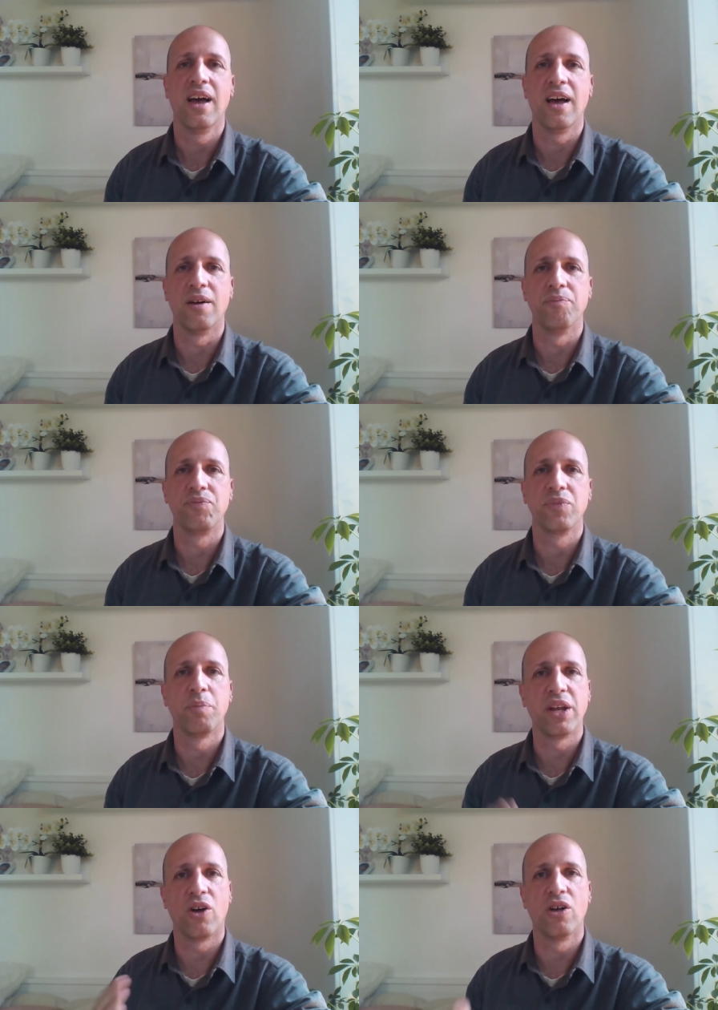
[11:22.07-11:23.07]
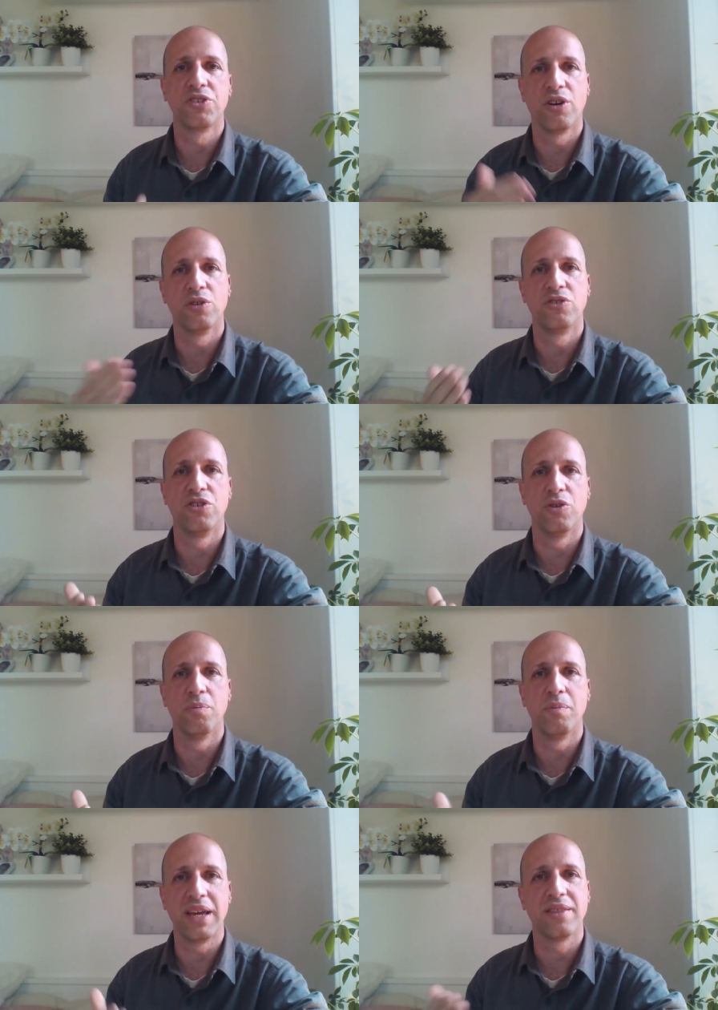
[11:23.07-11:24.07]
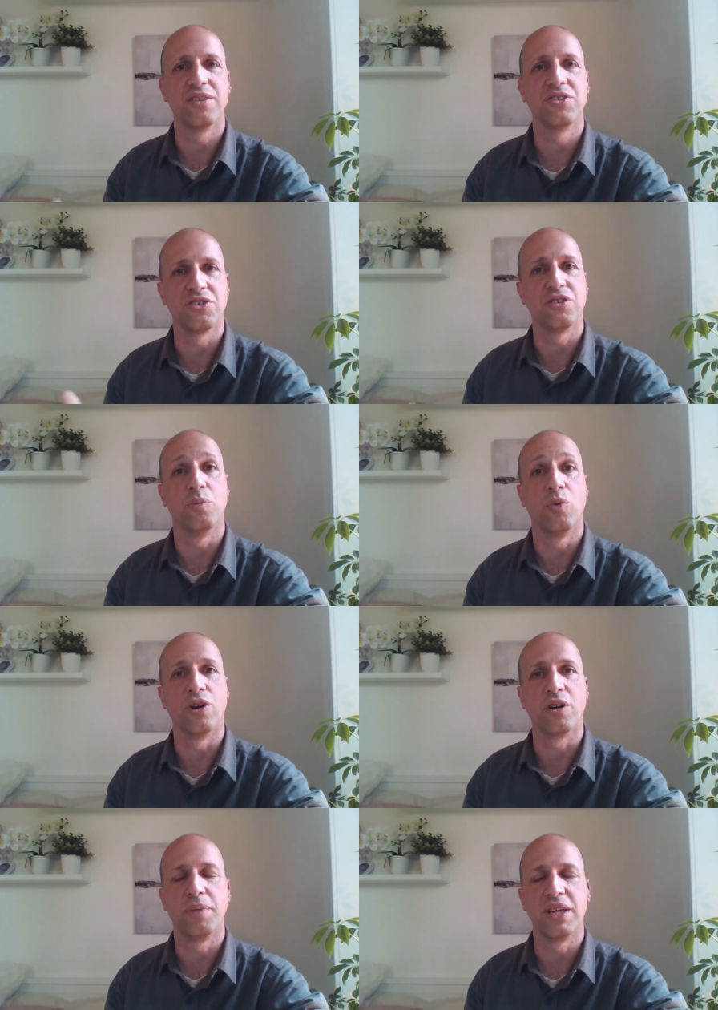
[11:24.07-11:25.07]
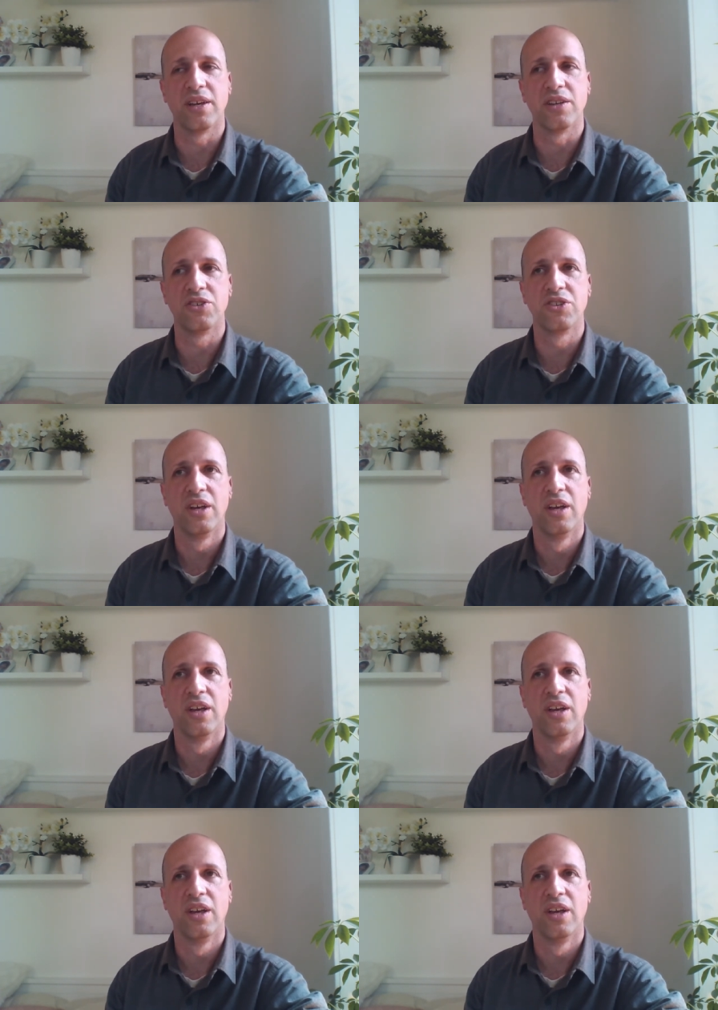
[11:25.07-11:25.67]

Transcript: um, but also to make the system work. Because